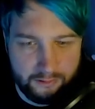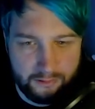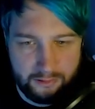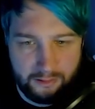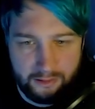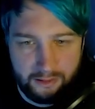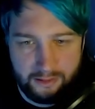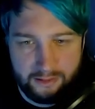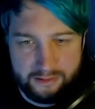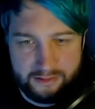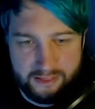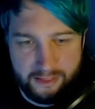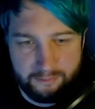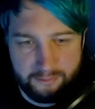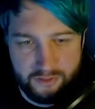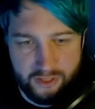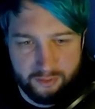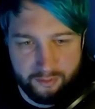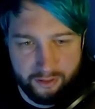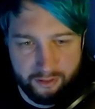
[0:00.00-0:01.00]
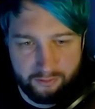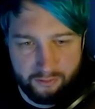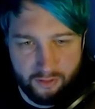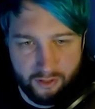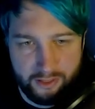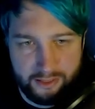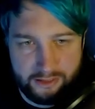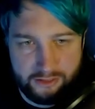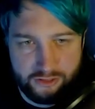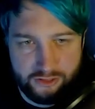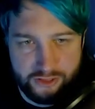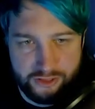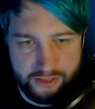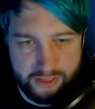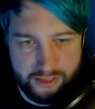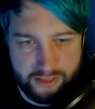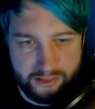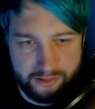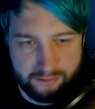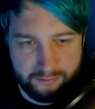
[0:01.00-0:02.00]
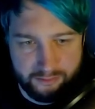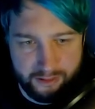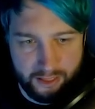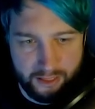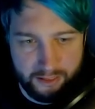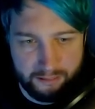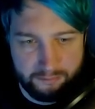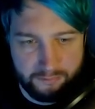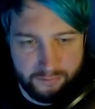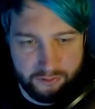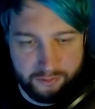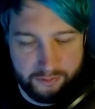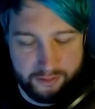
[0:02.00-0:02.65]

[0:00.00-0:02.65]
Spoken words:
At the same time here, I've got an engineer doing